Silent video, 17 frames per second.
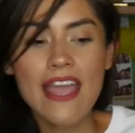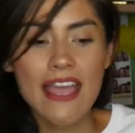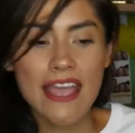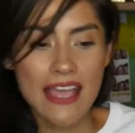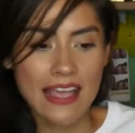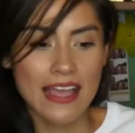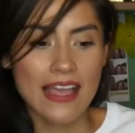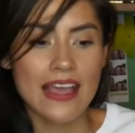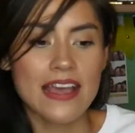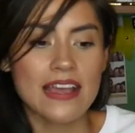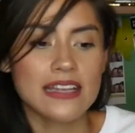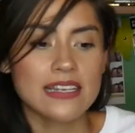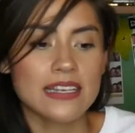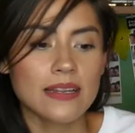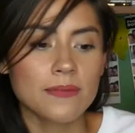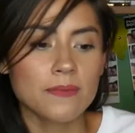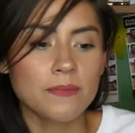
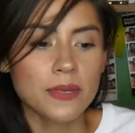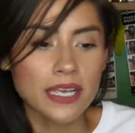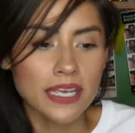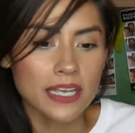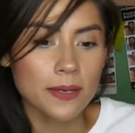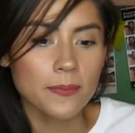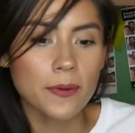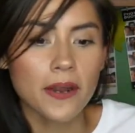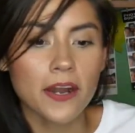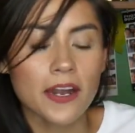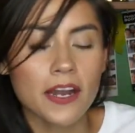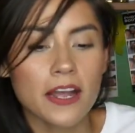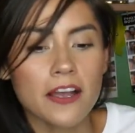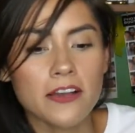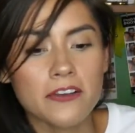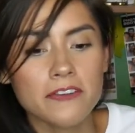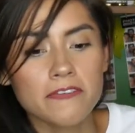And being a part
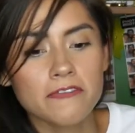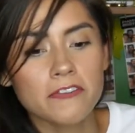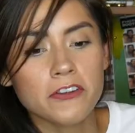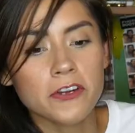of